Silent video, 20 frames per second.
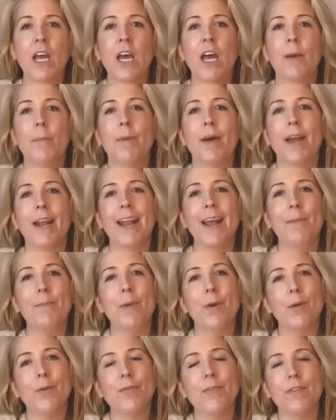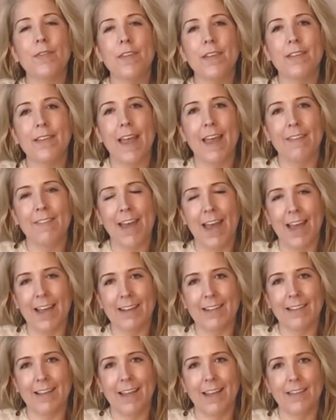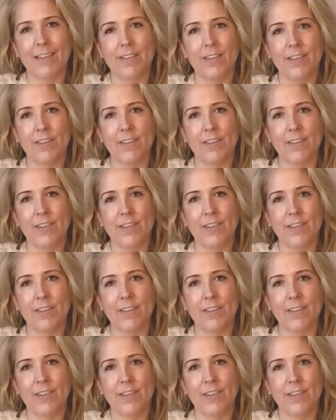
But most of us have access